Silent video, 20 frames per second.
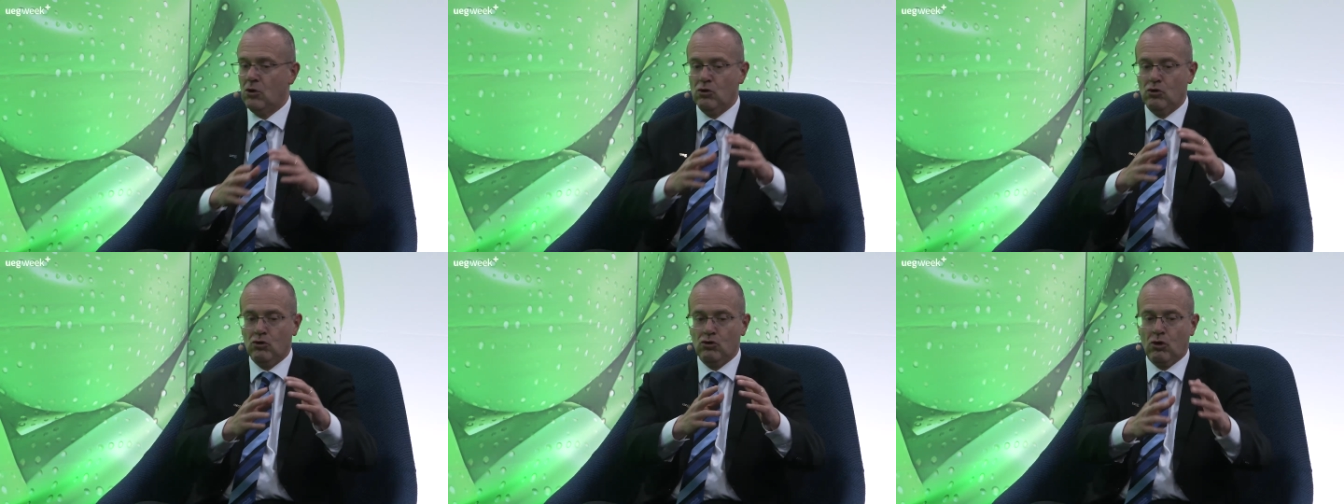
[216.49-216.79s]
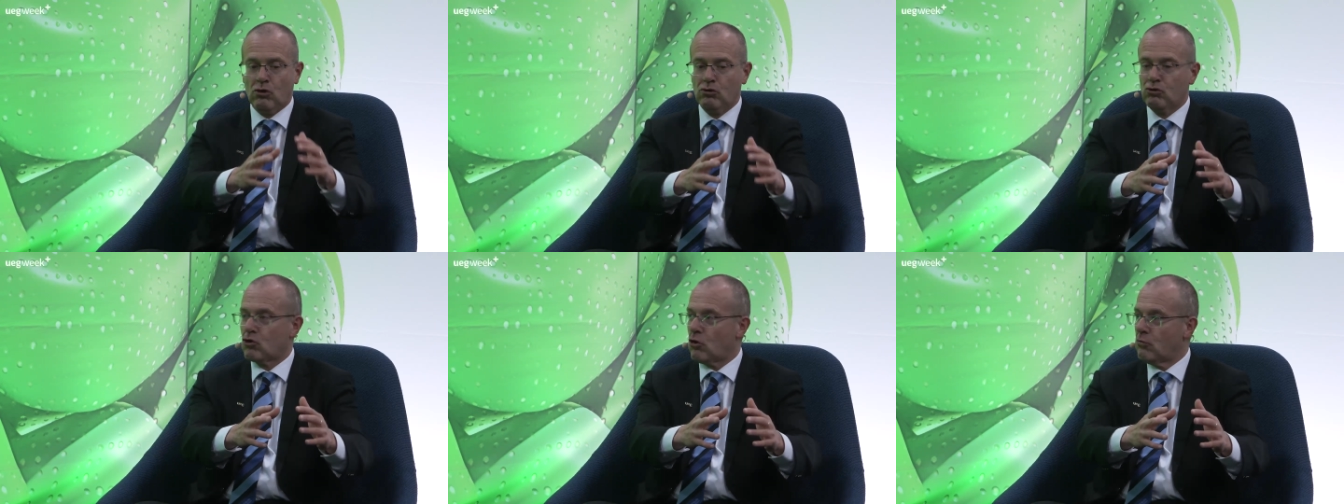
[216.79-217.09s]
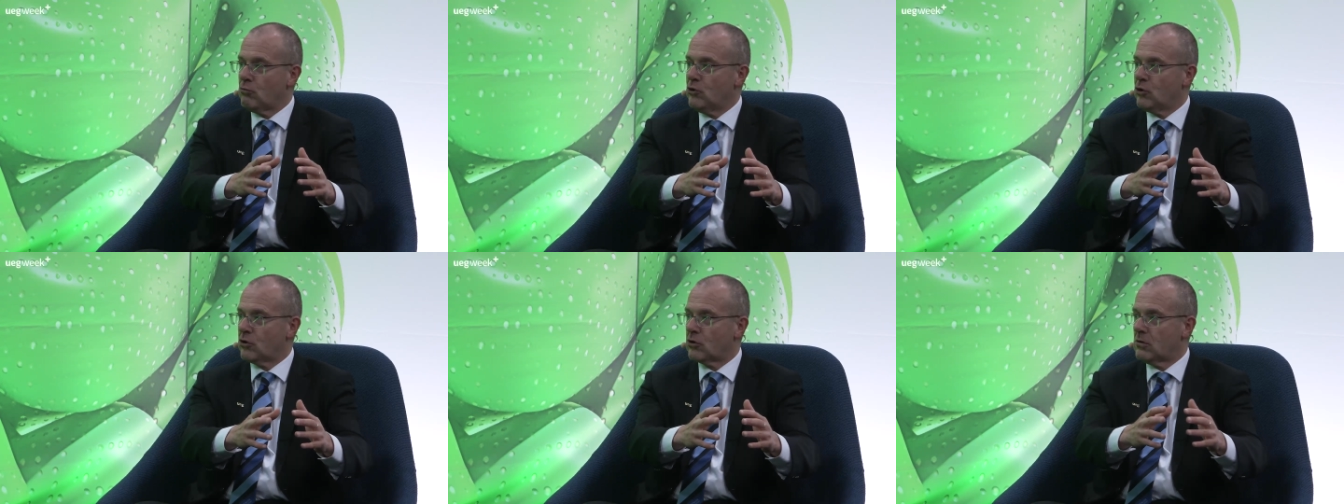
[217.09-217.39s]

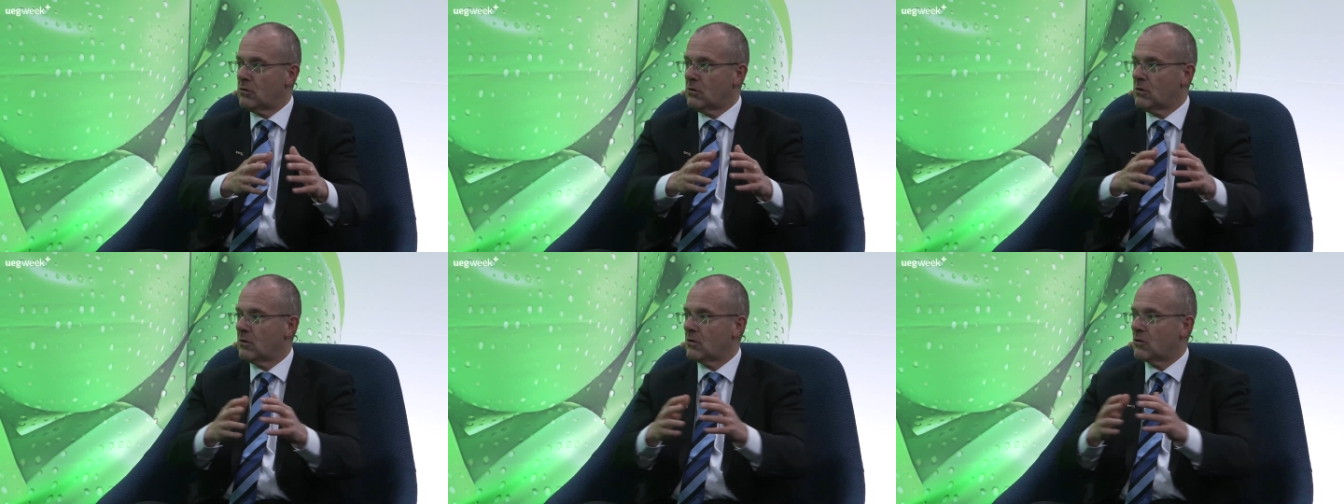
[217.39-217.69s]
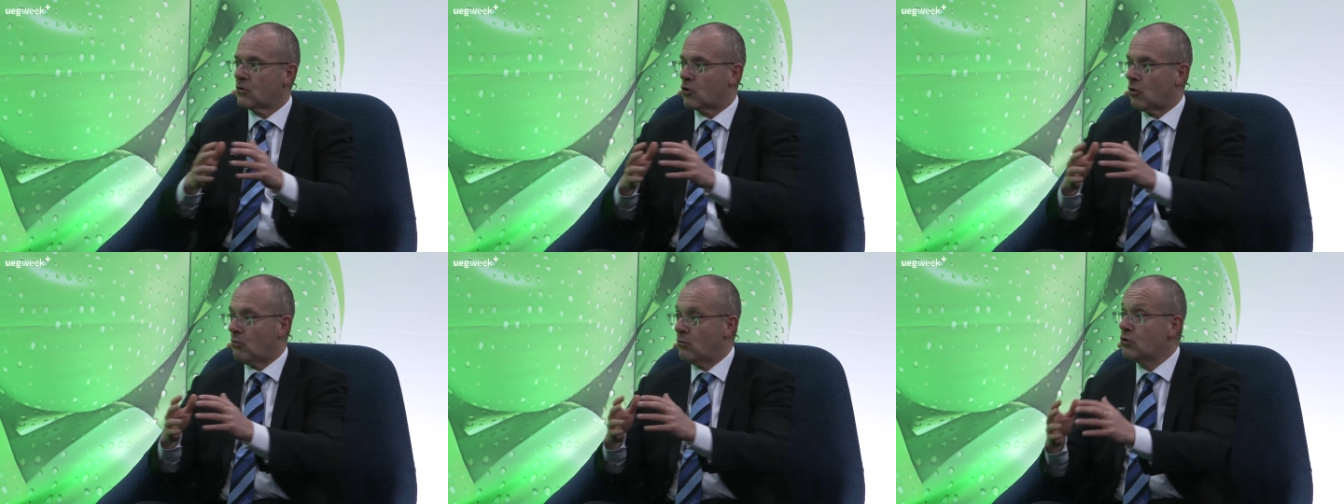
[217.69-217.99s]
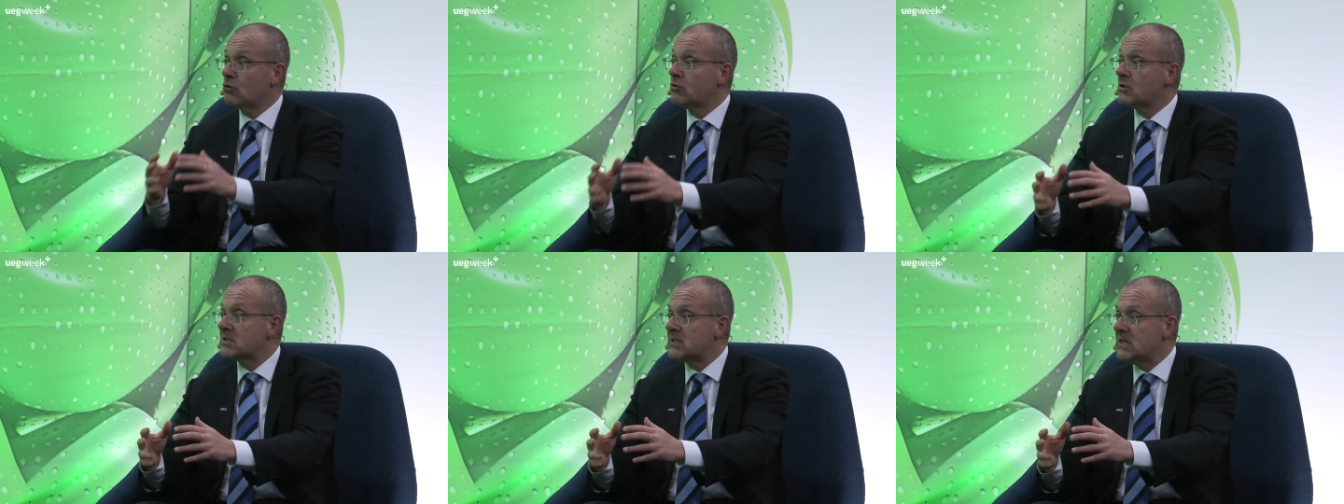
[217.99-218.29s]
non-communicable,
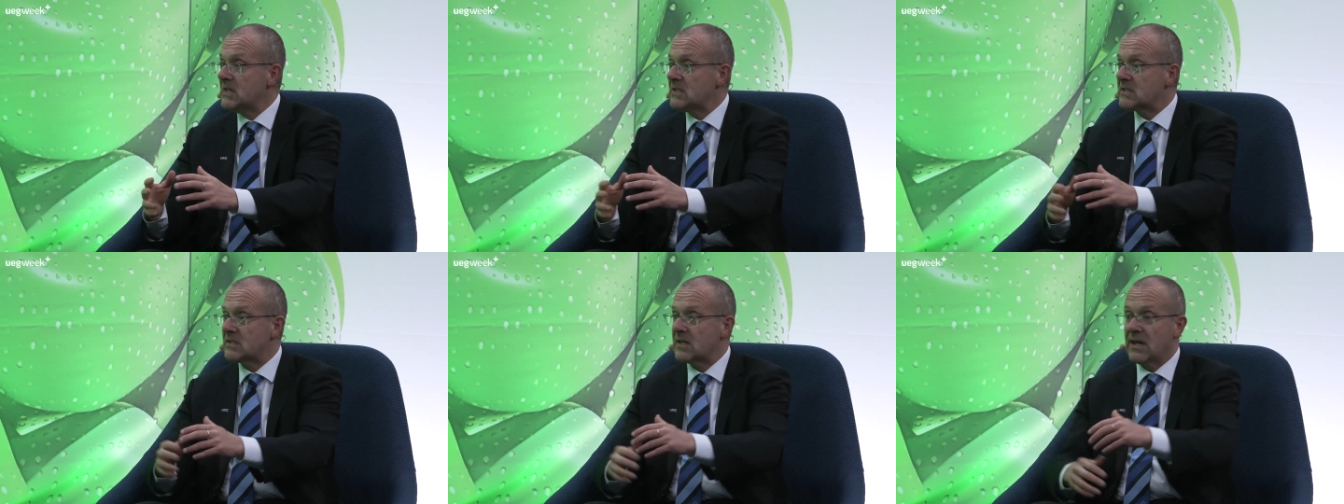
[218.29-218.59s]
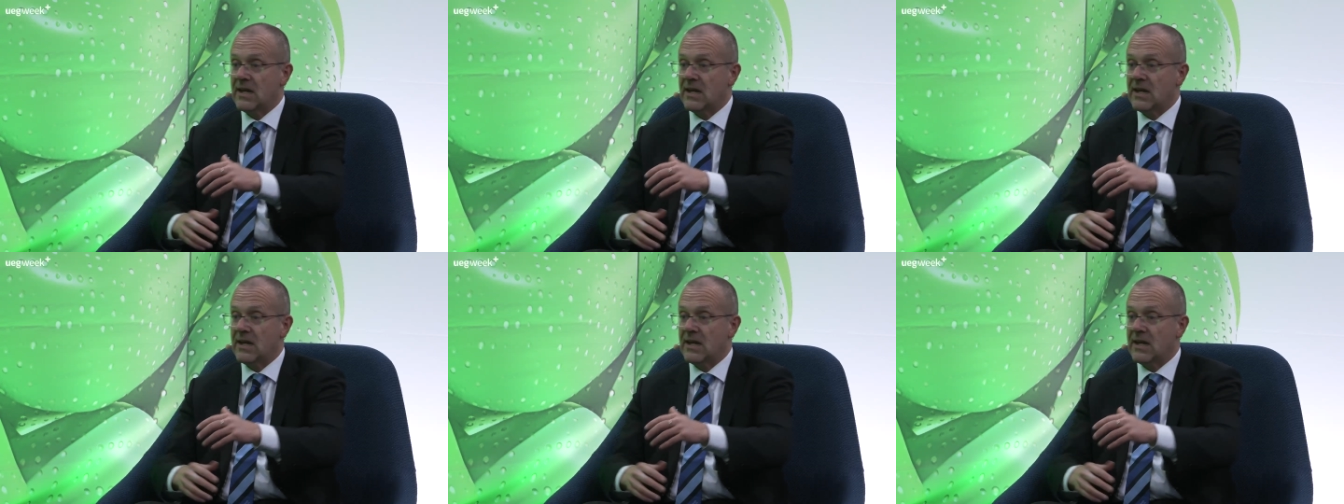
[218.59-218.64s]
communicable disease,